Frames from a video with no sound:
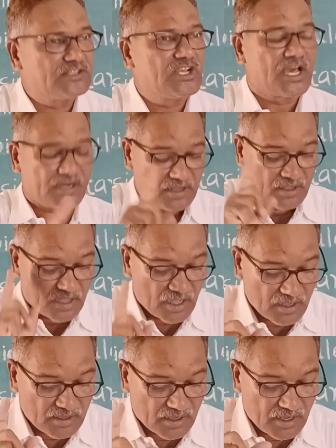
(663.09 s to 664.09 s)
there,
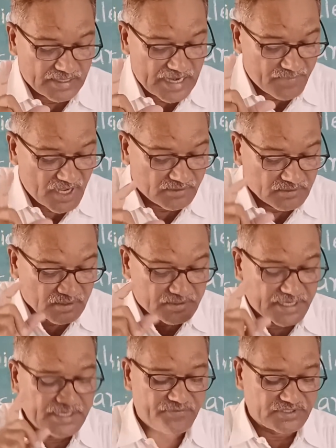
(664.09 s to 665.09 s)

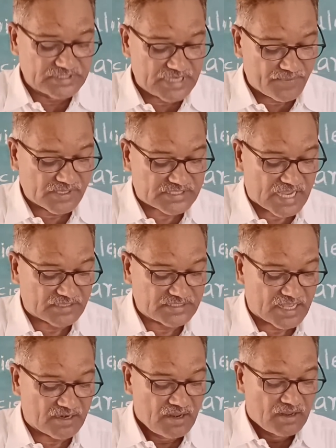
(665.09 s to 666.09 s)
green vegetables are
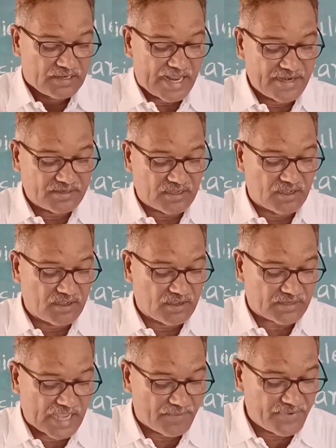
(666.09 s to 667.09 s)
there like
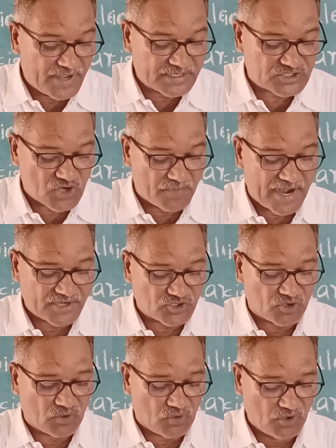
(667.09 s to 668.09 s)
cabbage,
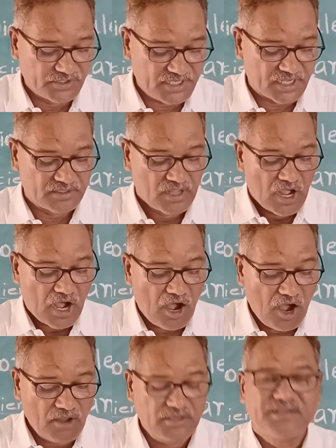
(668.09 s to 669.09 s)
tomato, onion,
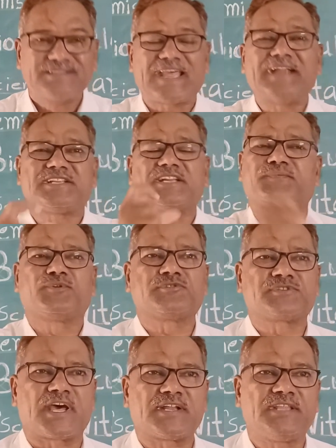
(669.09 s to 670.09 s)
all citric
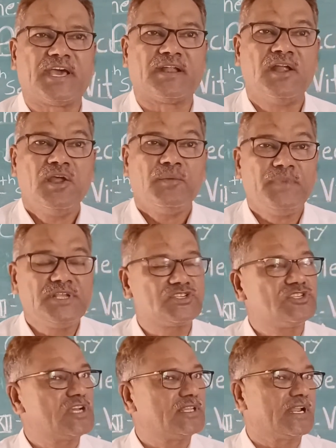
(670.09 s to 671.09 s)
fruits are there. Means
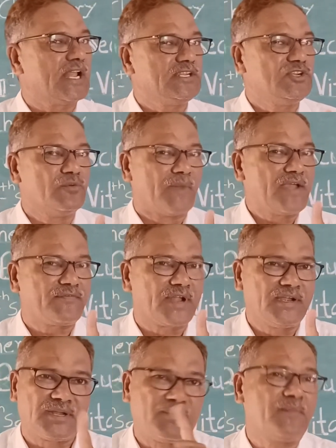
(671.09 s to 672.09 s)
generally you, my
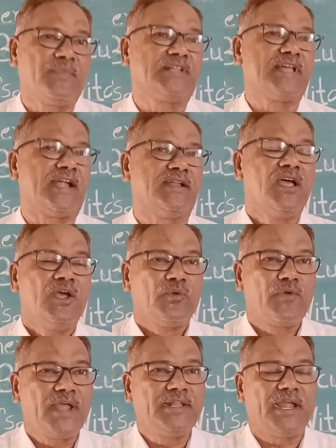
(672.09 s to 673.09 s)
friend, remember that
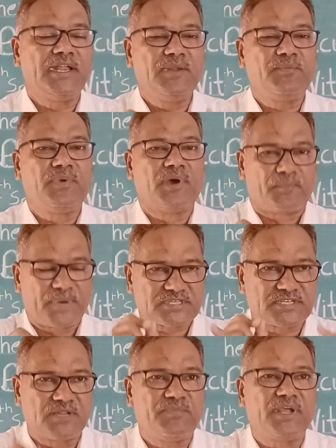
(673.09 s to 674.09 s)
when any
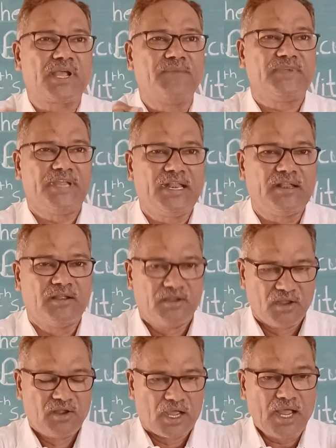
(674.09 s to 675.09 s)
person become ill,
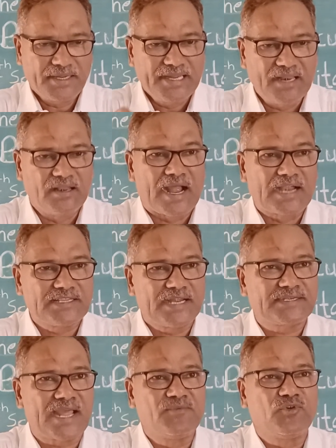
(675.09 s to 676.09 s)
at
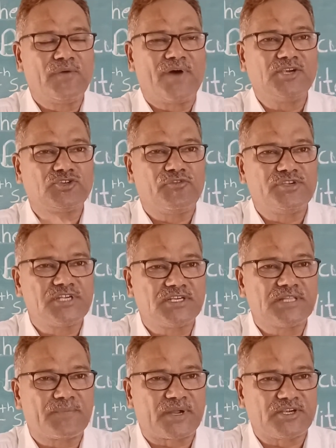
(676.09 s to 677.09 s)
that time we want to visit
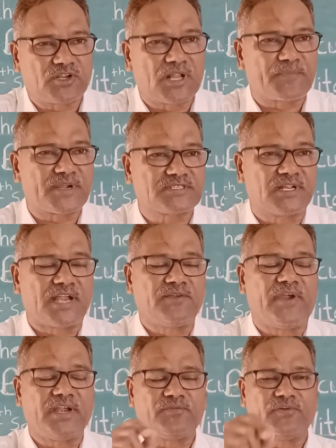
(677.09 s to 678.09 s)
the particular person, and
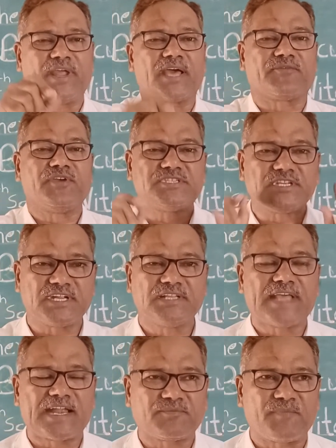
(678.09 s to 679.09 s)
when we are visiting
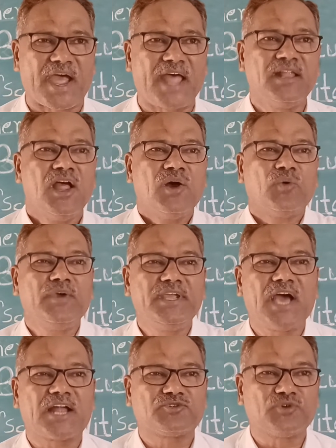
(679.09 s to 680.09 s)
that man,
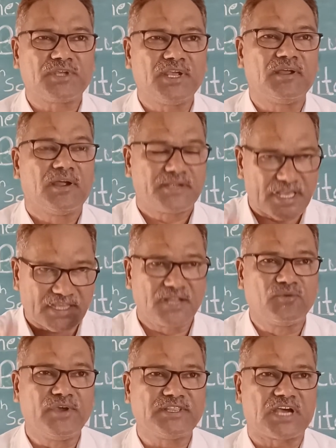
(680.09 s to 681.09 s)
we are
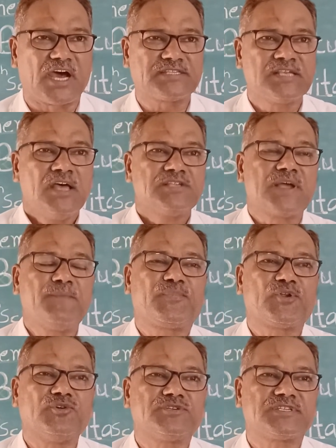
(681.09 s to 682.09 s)
taking with us some
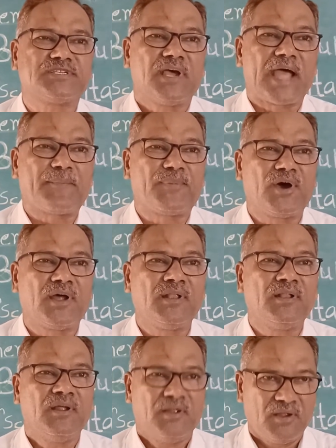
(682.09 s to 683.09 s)
fruits,
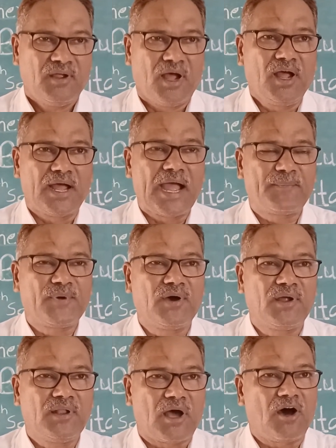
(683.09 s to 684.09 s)
apple,
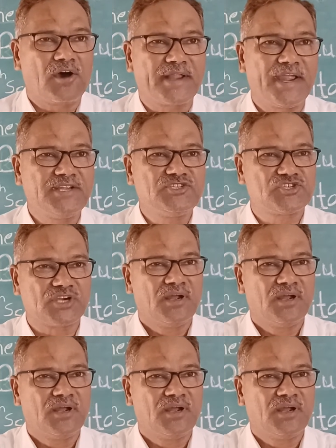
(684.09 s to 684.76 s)
orange,